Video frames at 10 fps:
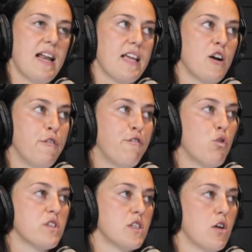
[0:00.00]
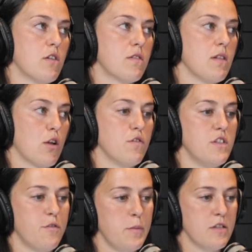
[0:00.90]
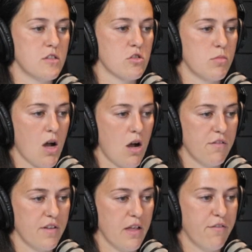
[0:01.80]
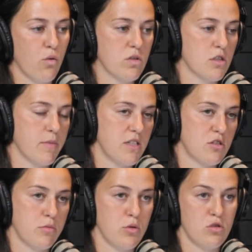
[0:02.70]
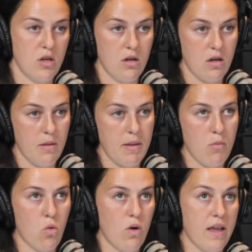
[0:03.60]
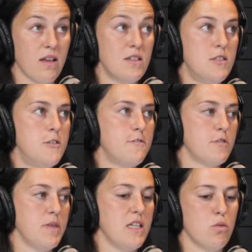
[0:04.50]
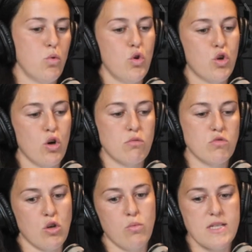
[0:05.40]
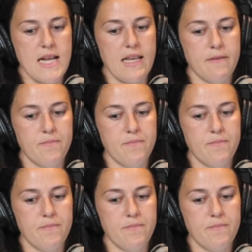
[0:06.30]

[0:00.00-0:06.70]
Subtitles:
like focusing on, like obviously for me as a scrum half, like focusing on my distribution a bit more. Like for me, a work on was always like